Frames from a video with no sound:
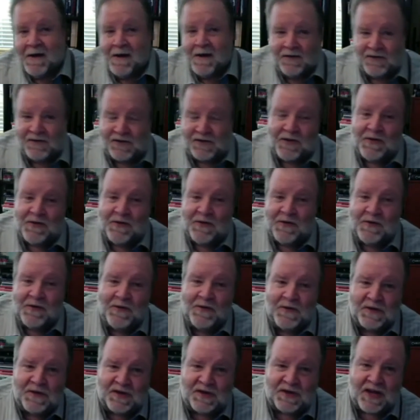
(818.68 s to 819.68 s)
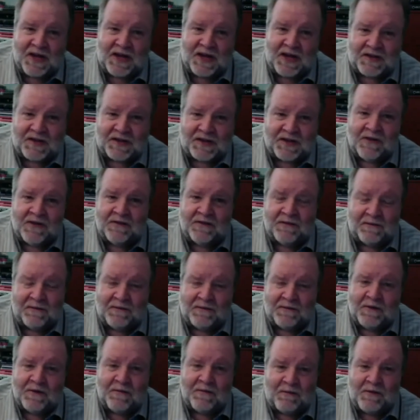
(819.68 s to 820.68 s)
two sets of
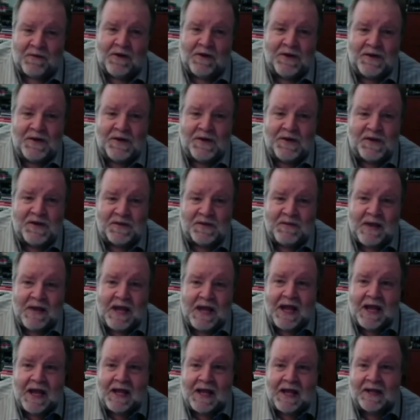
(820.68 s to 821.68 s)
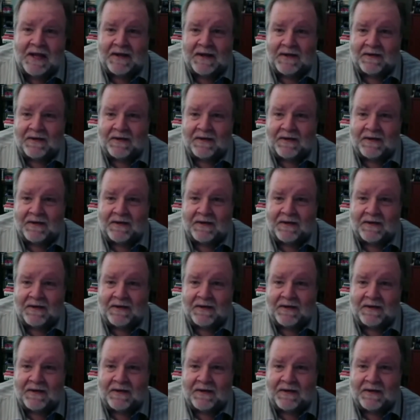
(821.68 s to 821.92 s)
footprints meet.